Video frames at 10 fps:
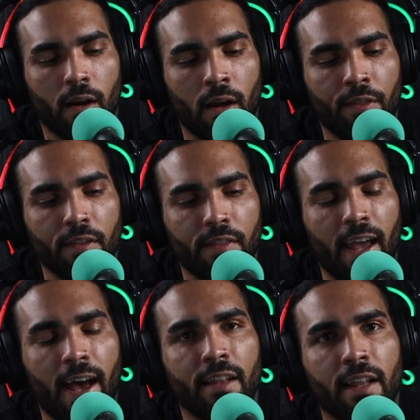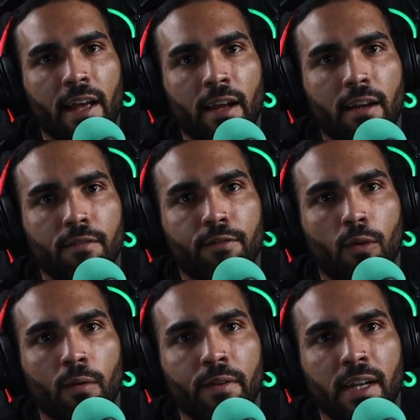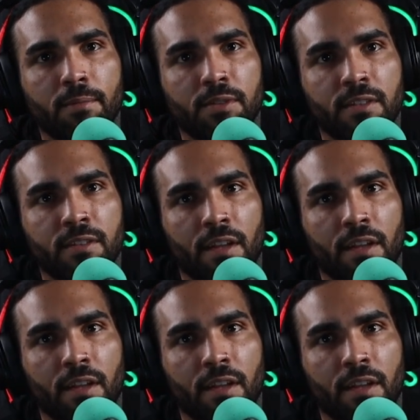I think they had like 4 redemptions